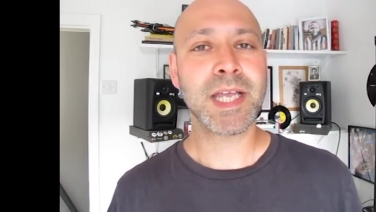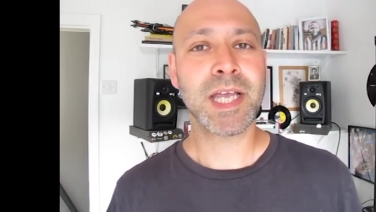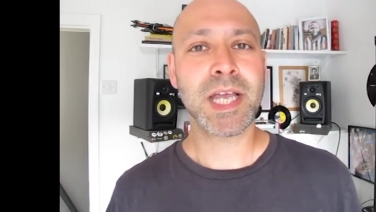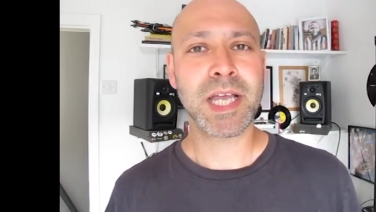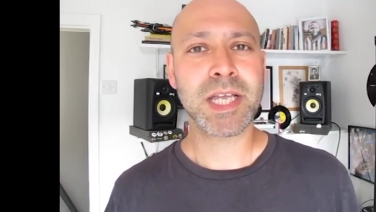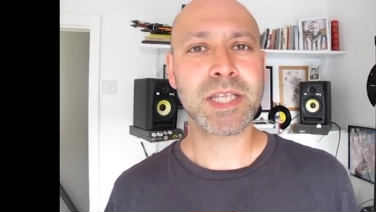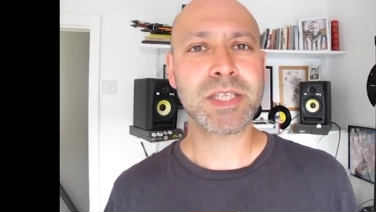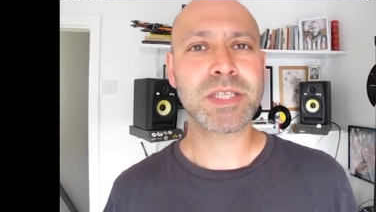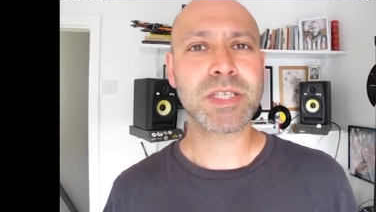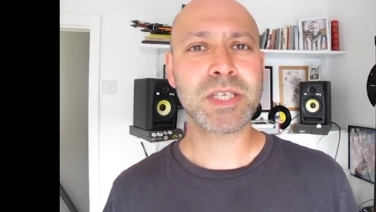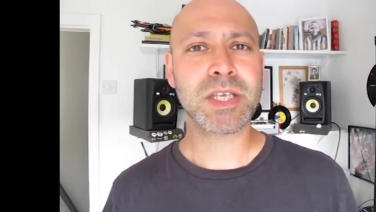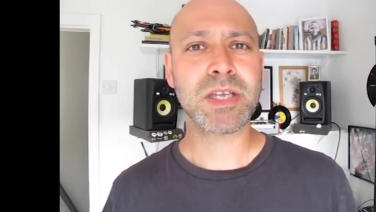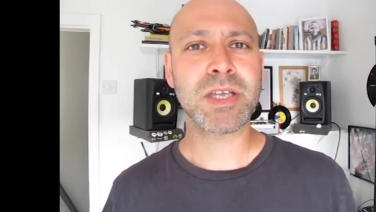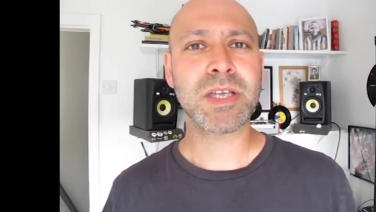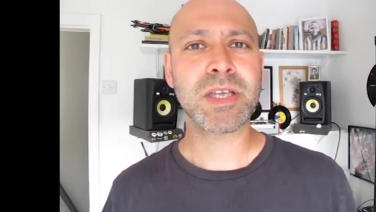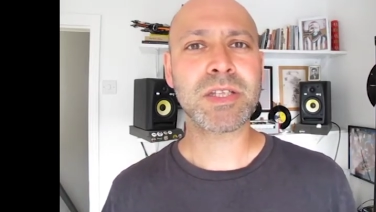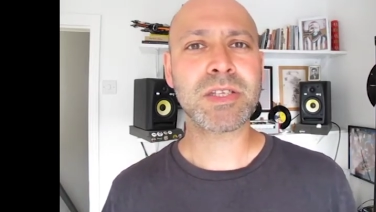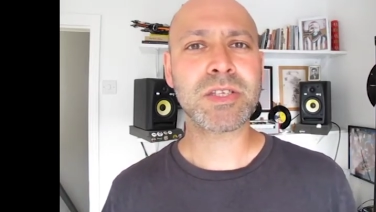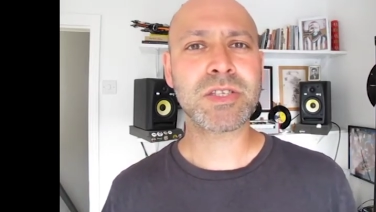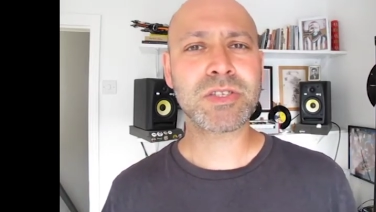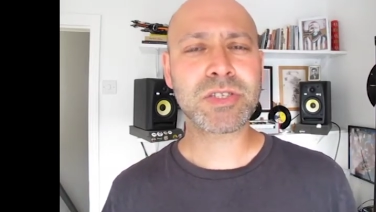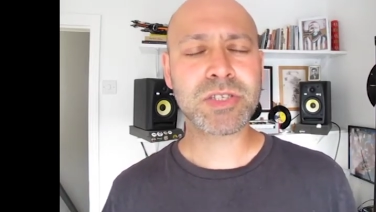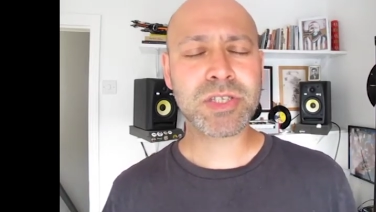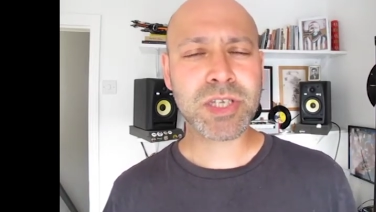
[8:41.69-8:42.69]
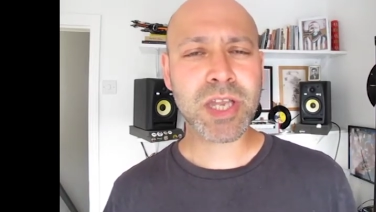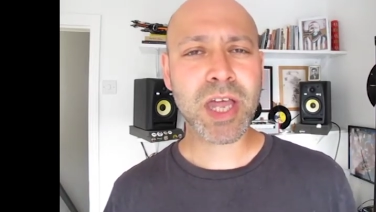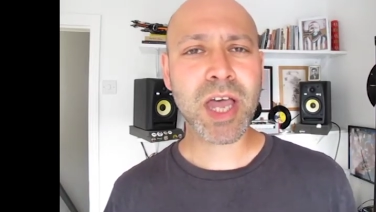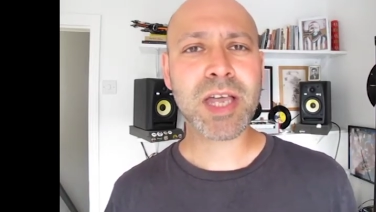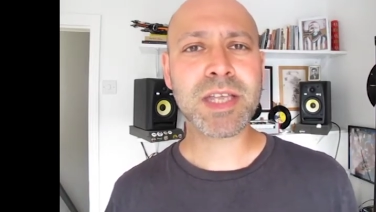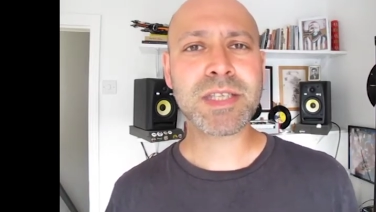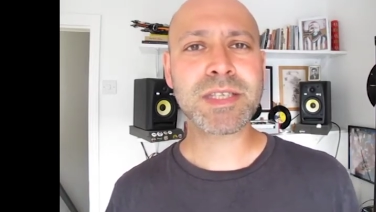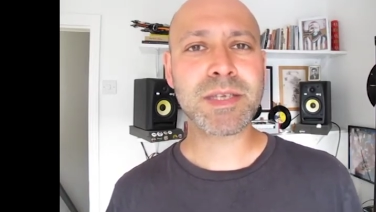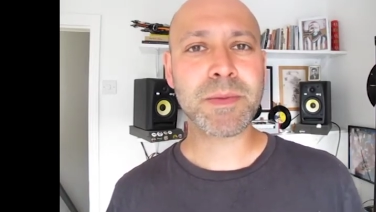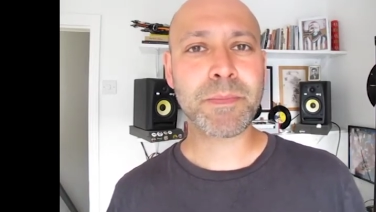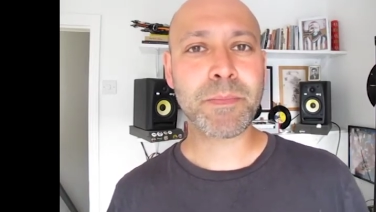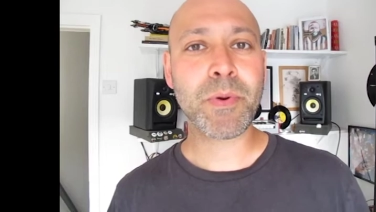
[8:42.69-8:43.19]
and to
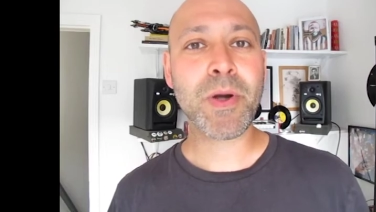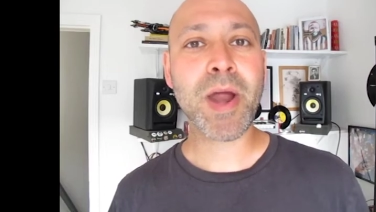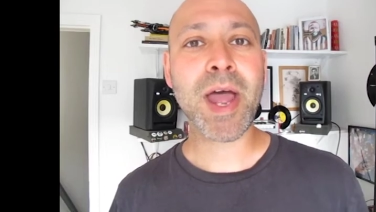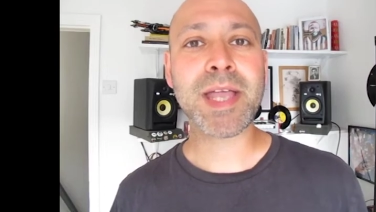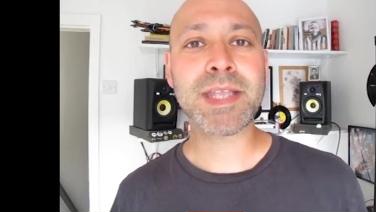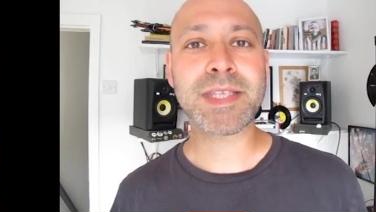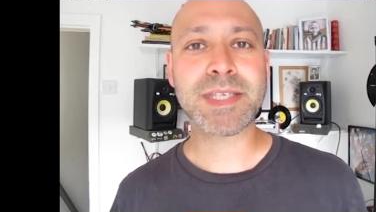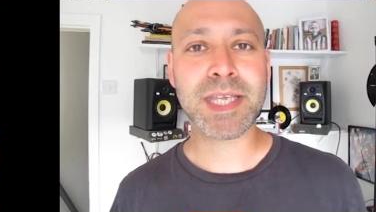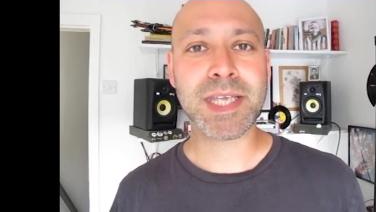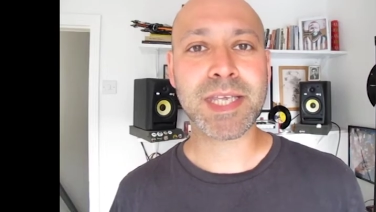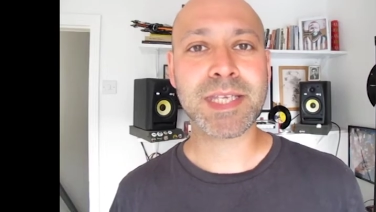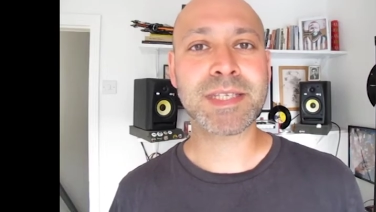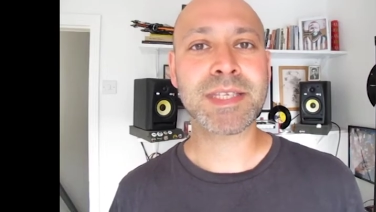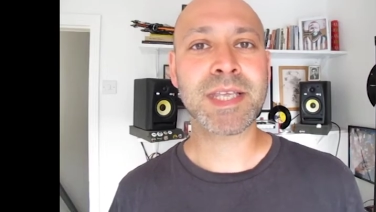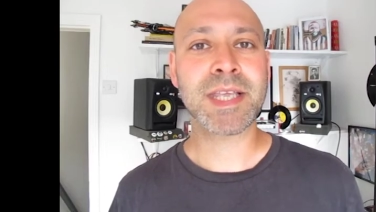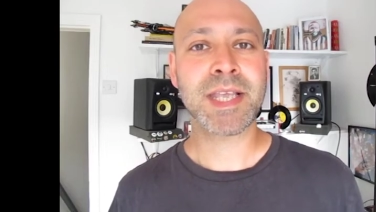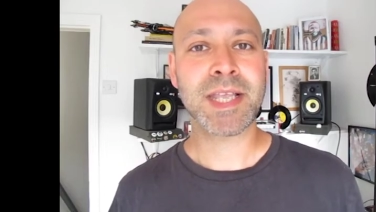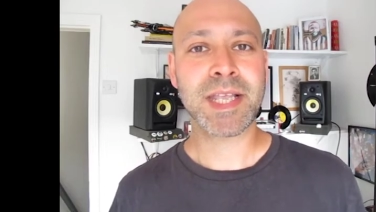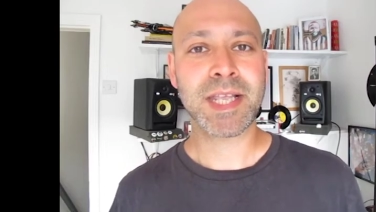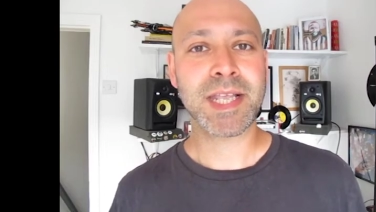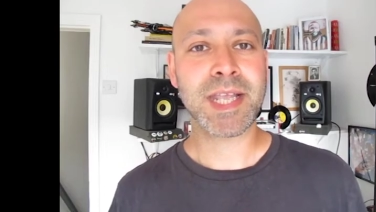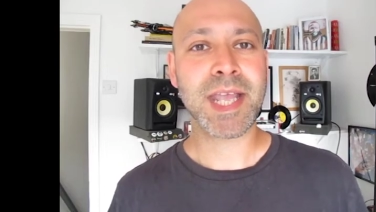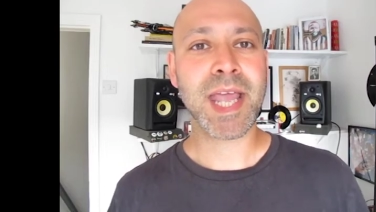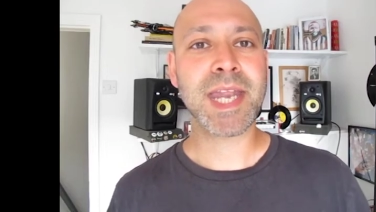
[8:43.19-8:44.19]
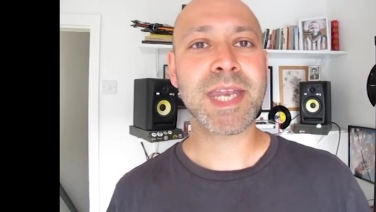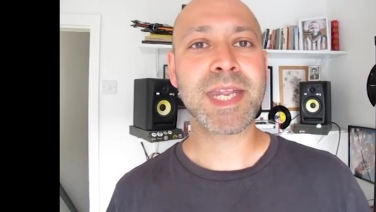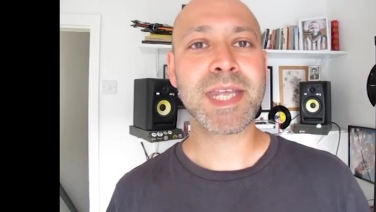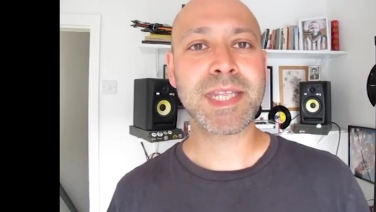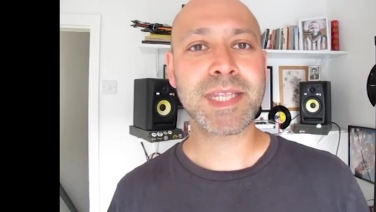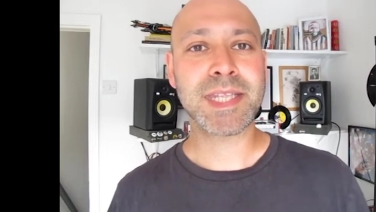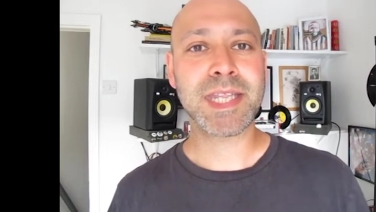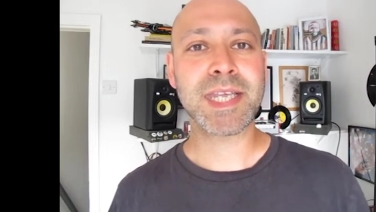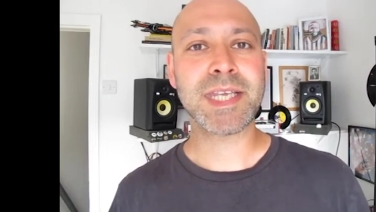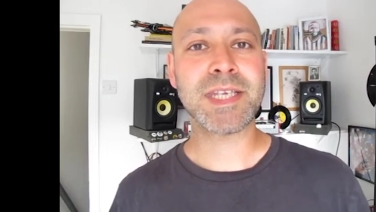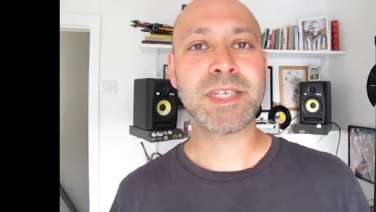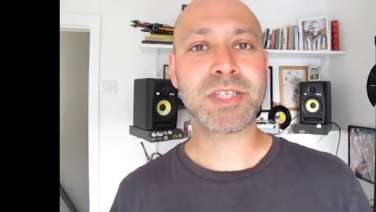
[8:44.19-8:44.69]
start to practice
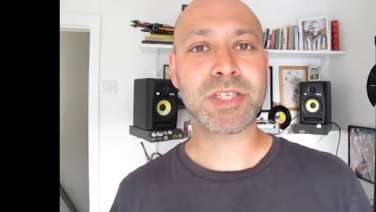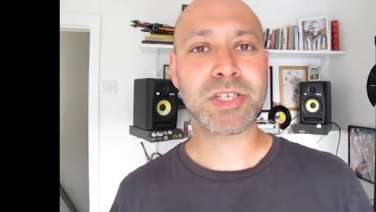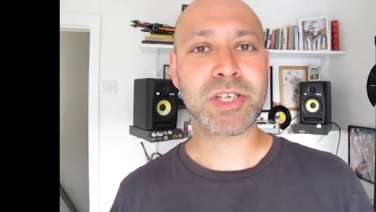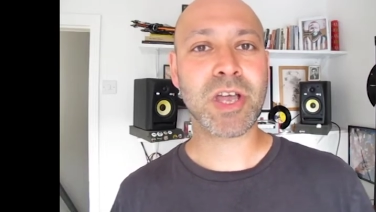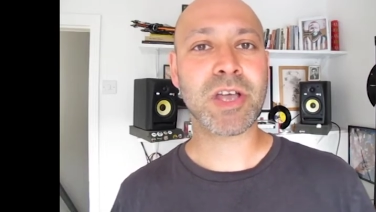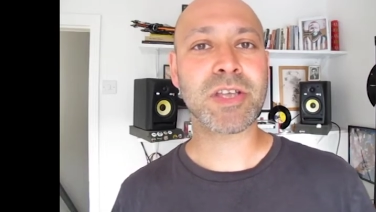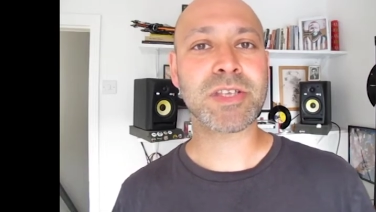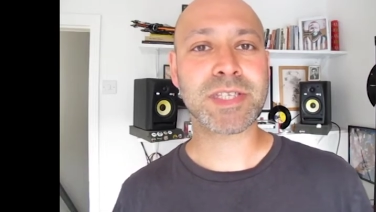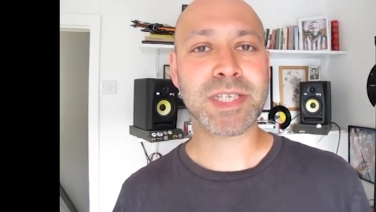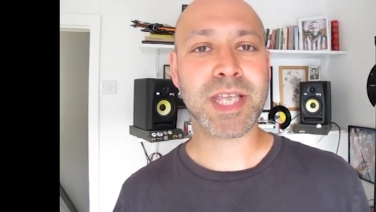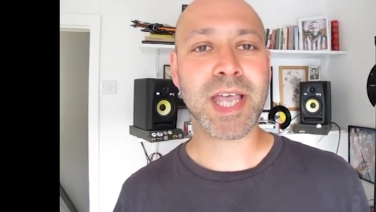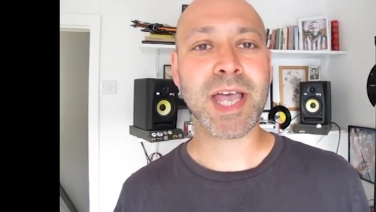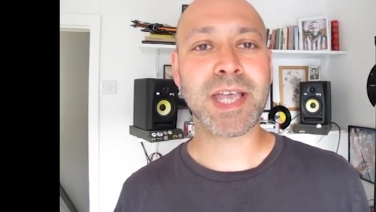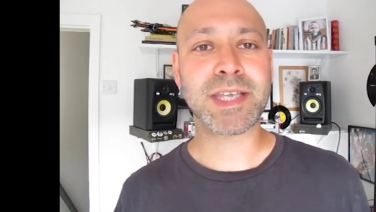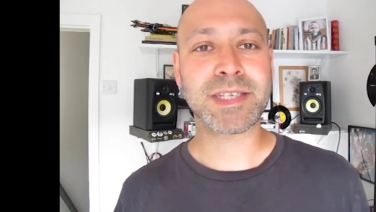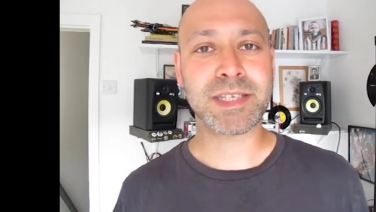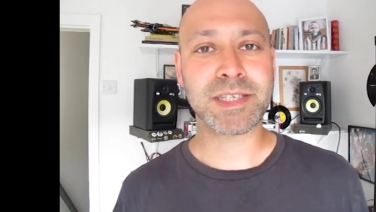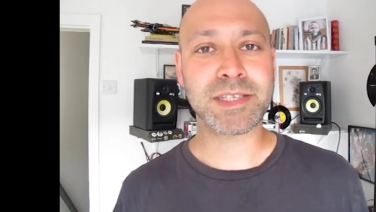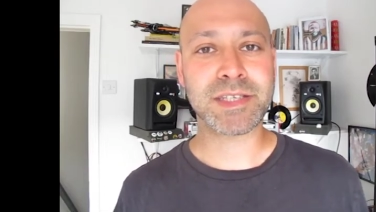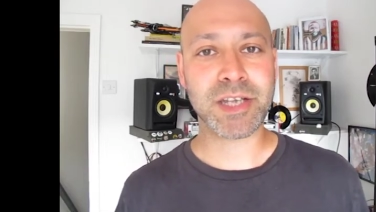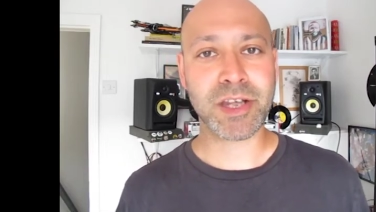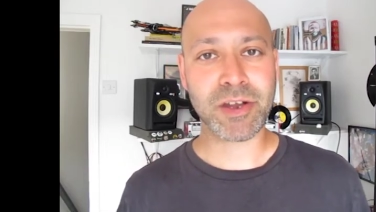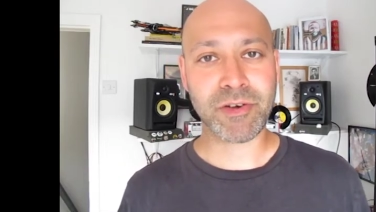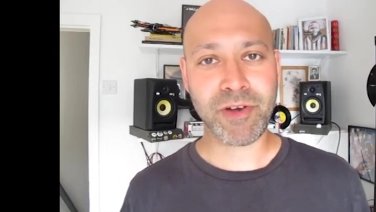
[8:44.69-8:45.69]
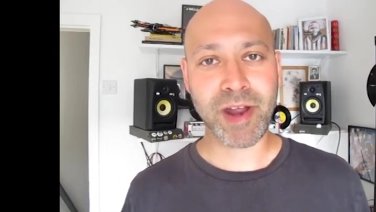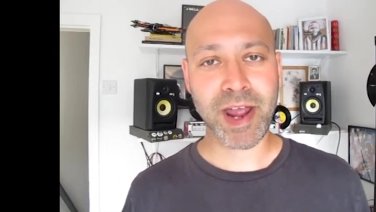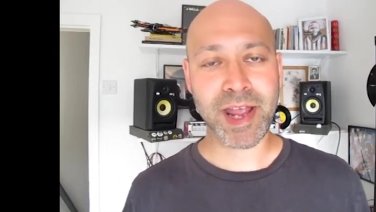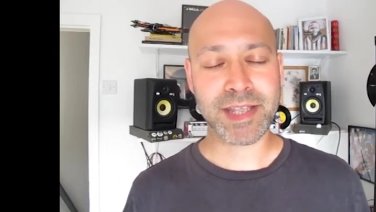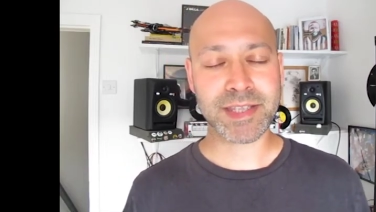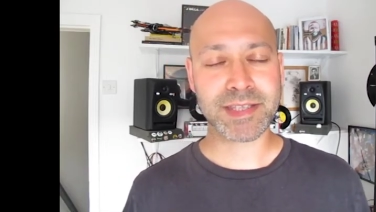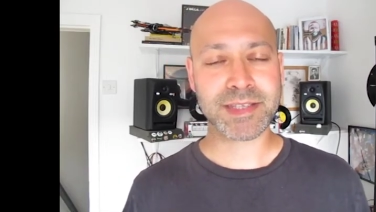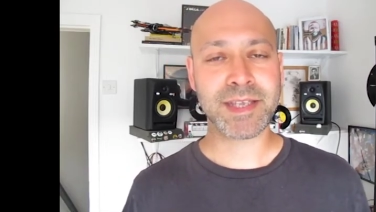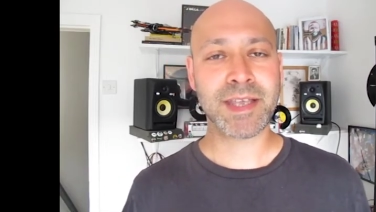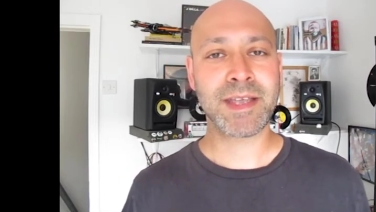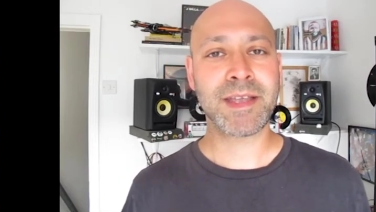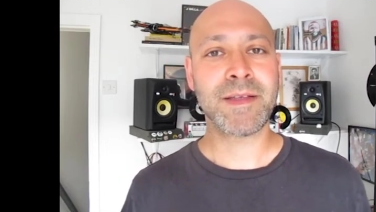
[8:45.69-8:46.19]
getting these shot sizes
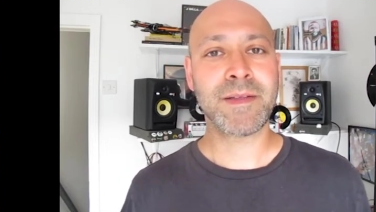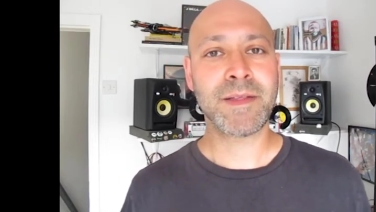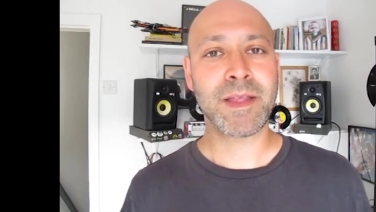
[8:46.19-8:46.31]
correct.